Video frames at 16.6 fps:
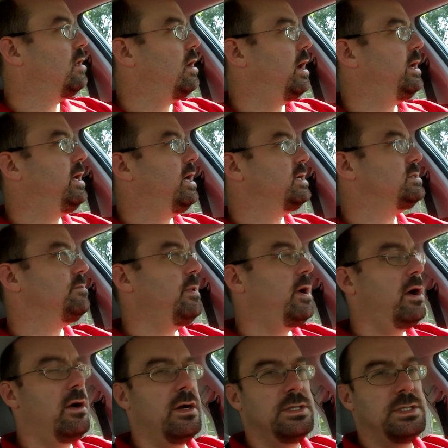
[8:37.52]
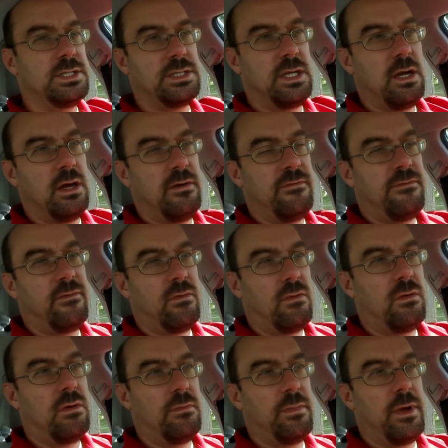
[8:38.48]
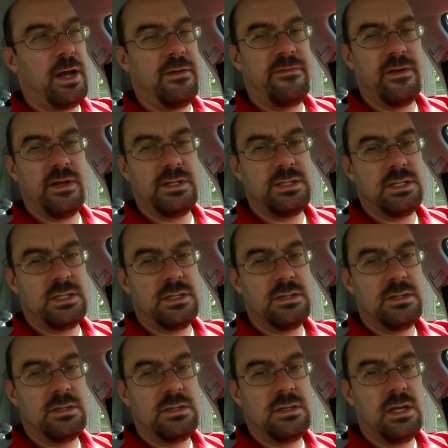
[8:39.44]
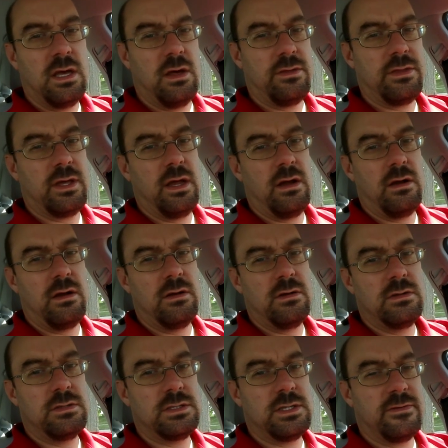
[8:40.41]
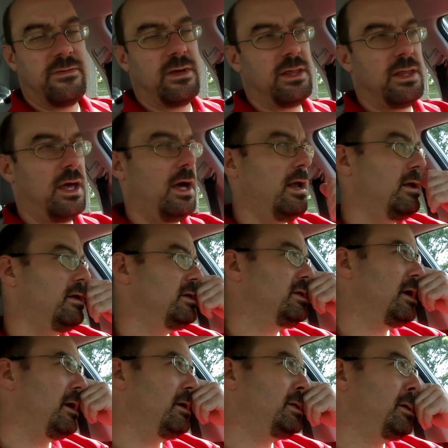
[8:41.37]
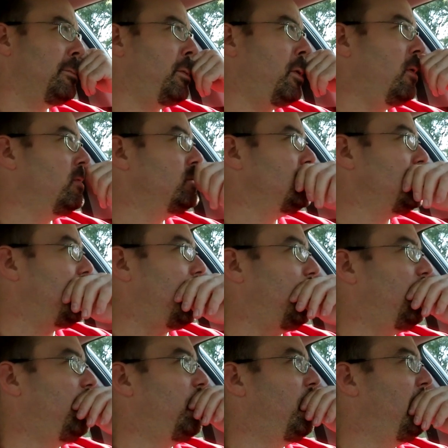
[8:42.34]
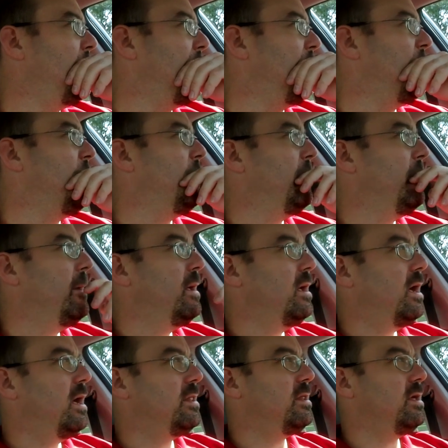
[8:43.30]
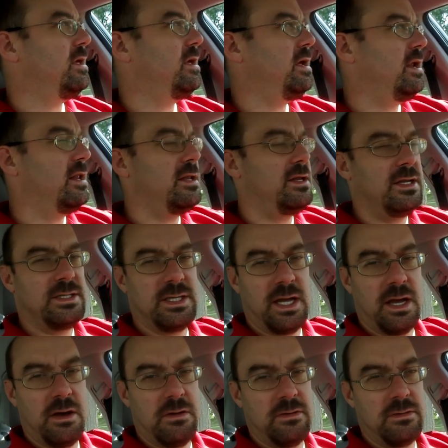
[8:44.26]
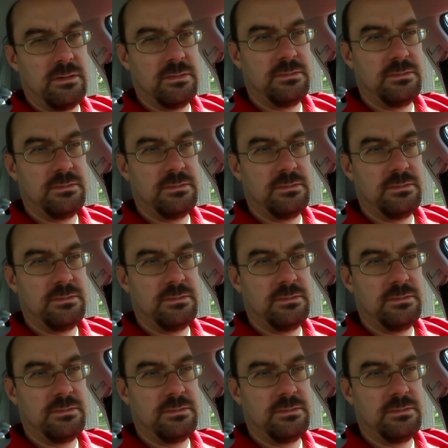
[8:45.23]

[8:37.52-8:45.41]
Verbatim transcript: I guess marriage is good for benefits, healthcare, stuff like that, I suppose. I don't know. I think you get a discount.